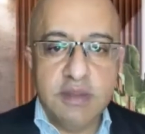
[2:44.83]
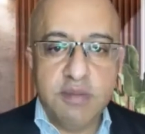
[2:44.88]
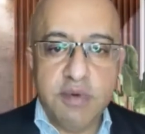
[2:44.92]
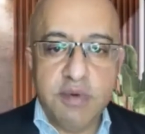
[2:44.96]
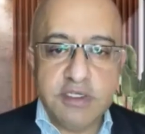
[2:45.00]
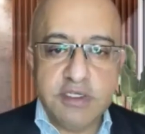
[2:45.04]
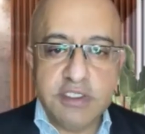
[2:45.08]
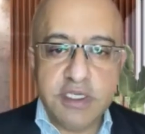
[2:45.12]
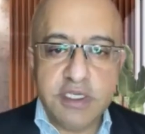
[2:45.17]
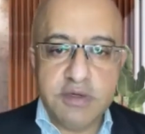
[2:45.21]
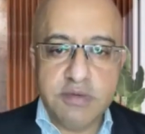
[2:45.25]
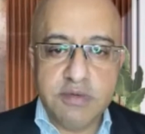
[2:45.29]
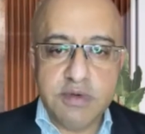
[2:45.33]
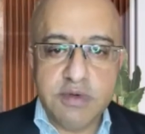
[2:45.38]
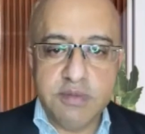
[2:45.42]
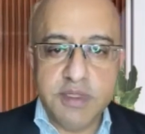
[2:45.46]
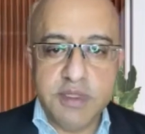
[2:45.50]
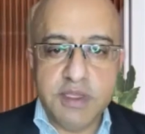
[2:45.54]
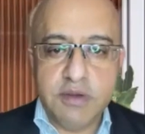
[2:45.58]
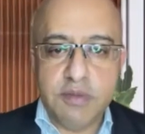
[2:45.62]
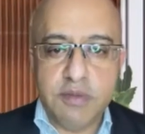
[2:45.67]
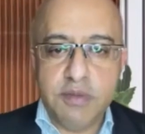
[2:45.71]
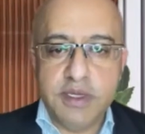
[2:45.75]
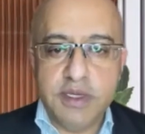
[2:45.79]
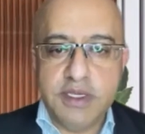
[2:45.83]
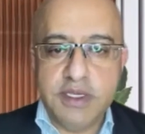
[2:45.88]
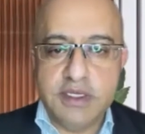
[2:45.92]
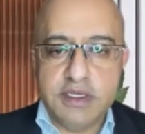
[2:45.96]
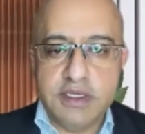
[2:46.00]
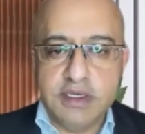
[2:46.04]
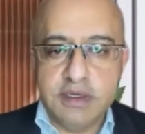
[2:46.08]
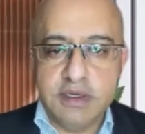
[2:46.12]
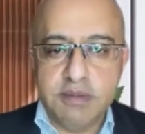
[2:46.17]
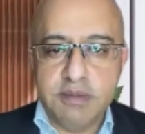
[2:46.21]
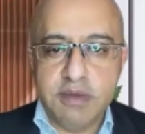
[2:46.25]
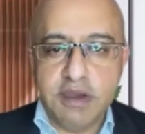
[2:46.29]
project will be
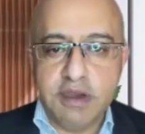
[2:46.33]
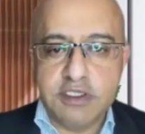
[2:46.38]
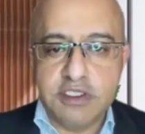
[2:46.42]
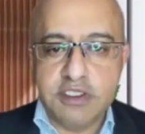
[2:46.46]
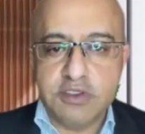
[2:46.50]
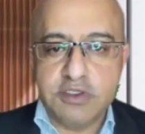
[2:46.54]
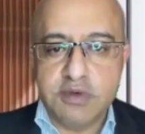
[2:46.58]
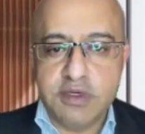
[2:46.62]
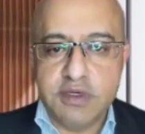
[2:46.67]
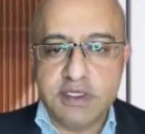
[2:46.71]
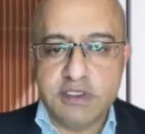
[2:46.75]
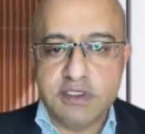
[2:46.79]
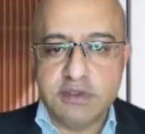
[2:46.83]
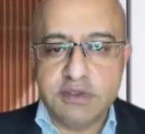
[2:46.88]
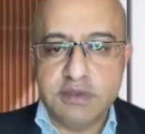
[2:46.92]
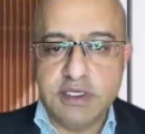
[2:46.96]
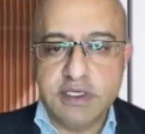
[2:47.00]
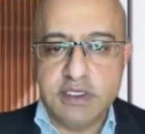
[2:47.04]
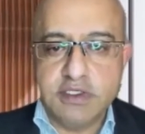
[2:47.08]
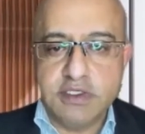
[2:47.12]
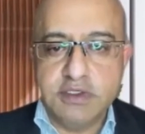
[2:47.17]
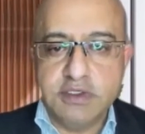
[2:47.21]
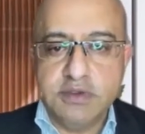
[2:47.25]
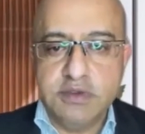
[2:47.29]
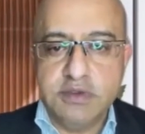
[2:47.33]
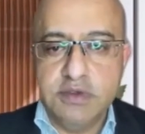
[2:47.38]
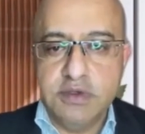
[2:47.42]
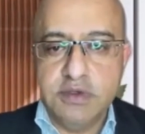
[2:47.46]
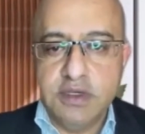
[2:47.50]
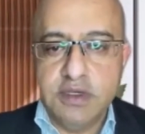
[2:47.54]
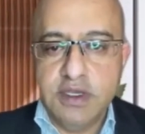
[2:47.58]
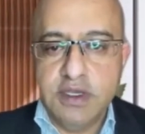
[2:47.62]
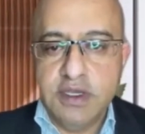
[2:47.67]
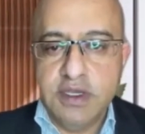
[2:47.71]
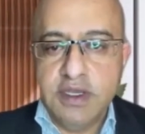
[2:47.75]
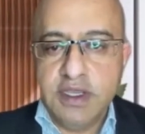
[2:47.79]
completed in March 2022
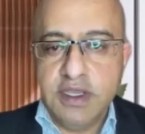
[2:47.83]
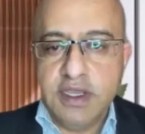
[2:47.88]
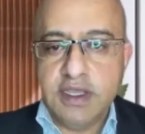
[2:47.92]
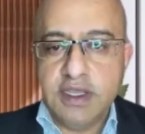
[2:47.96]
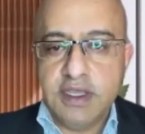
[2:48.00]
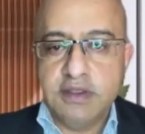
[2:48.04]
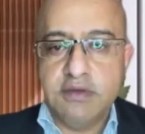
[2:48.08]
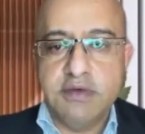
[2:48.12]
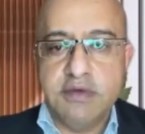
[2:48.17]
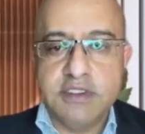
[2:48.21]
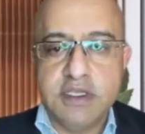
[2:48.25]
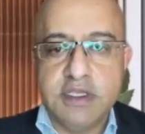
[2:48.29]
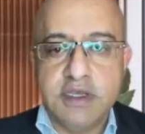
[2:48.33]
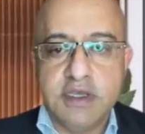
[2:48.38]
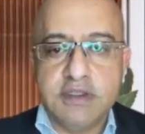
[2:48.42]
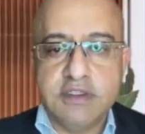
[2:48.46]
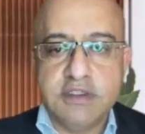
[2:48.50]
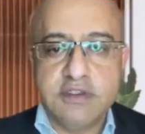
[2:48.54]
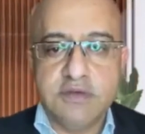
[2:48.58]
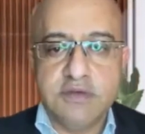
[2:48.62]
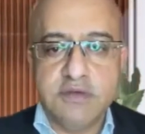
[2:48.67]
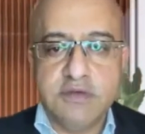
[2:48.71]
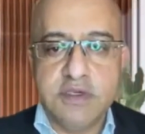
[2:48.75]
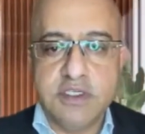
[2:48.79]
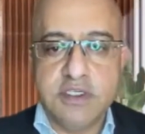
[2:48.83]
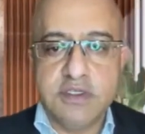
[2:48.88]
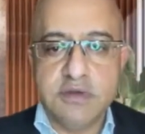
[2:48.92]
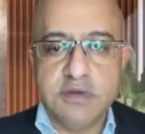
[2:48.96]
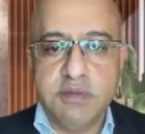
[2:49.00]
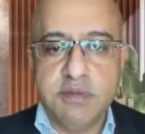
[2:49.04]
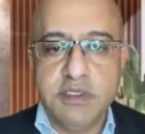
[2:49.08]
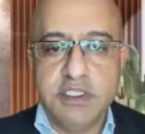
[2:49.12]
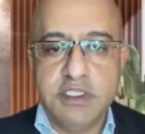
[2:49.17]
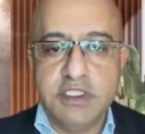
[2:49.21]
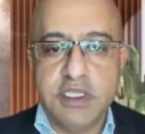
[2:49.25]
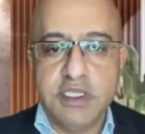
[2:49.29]
and the results of which will
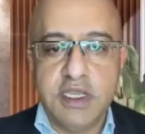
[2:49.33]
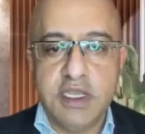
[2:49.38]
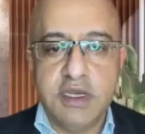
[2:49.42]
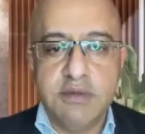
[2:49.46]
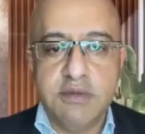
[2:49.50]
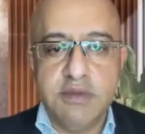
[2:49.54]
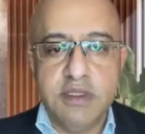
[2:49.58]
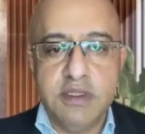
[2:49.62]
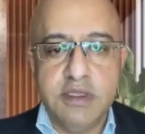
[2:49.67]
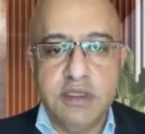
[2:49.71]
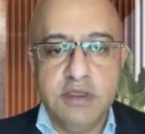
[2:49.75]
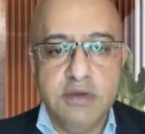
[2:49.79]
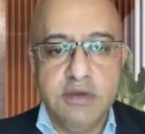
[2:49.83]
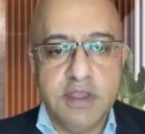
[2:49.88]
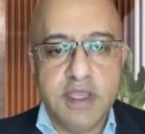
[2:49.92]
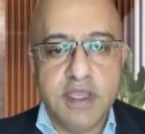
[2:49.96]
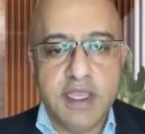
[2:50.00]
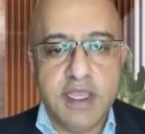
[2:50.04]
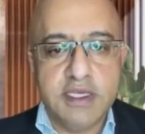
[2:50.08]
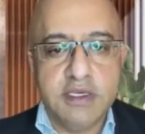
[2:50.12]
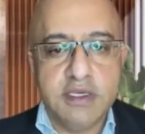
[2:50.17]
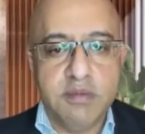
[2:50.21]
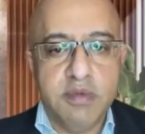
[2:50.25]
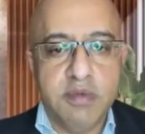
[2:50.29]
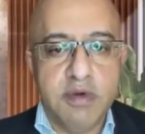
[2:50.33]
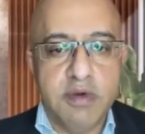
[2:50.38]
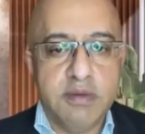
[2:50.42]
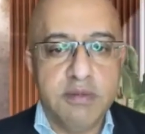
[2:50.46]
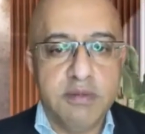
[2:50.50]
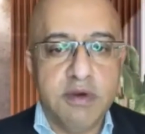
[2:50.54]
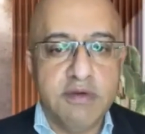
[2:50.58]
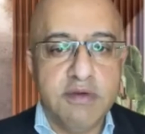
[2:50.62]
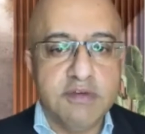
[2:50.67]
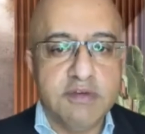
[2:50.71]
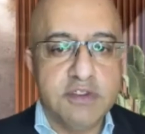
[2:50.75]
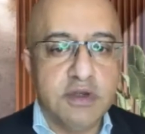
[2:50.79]
be shared with the UK
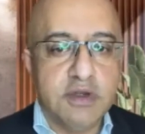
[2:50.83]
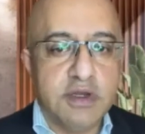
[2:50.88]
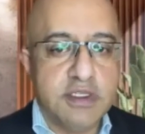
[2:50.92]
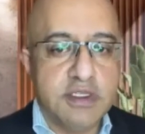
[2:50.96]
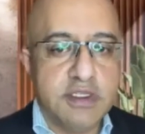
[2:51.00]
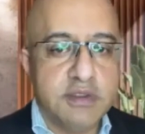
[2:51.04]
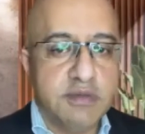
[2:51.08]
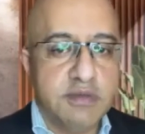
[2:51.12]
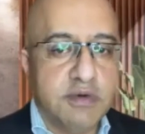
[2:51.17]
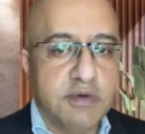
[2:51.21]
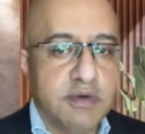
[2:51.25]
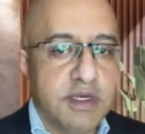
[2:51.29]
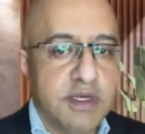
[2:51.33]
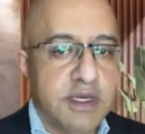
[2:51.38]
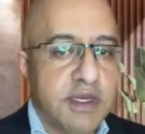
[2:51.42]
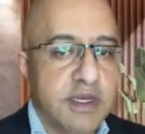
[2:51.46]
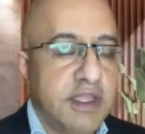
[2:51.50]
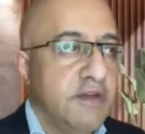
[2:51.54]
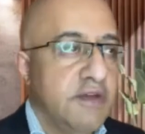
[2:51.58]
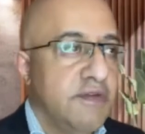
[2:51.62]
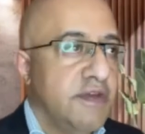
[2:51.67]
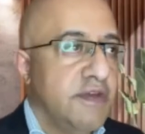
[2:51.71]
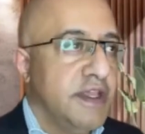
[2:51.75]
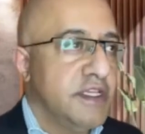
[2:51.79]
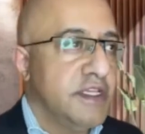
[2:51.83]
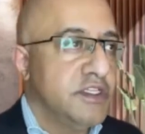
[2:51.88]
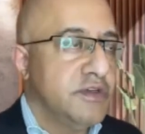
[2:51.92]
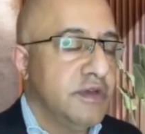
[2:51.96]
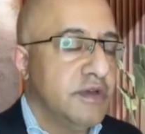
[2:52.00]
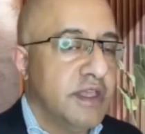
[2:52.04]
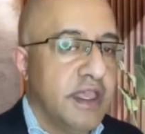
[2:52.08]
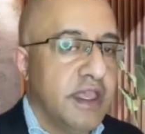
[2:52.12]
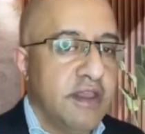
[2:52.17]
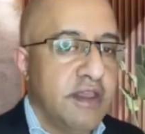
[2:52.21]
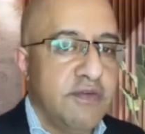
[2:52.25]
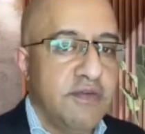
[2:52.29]
Department of Transport and Innovate
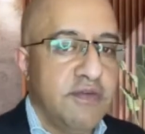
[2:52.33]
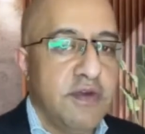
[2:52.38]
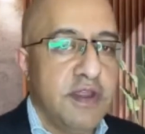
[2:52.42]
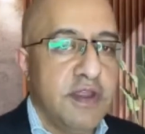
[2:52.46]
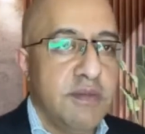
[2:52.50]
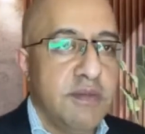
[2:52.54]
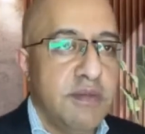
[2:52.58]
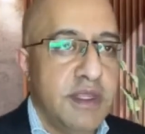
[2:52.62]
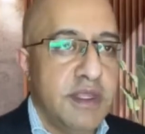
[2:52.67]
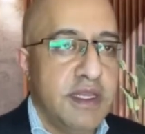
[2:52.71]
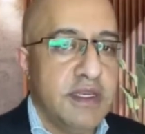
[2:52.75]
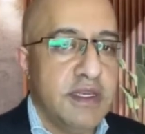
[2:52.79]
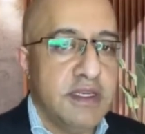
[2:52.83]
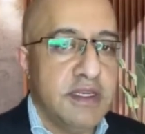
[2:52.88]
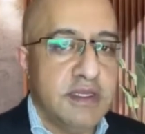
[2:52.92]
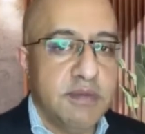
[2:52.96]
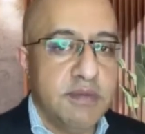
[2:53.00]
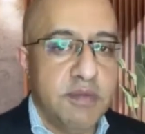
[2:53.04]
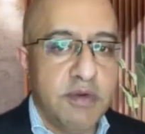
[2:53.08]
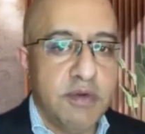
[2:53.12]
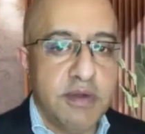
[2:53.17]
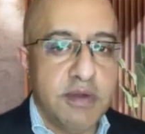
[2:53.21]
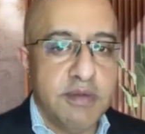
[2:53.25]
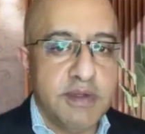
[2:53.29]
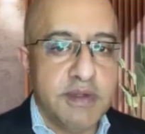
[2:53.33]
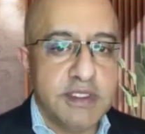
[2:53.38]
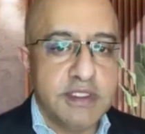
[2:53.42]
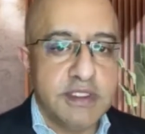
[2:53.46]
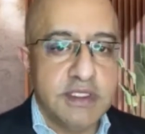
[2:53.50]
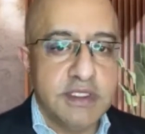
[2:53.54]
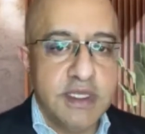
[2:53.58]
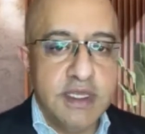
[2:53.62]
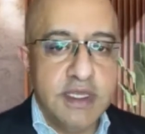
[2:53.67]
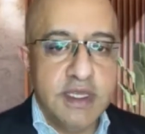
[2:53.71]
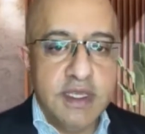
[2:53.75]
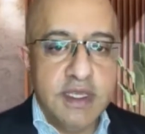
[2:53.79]
UK for immediate deployment.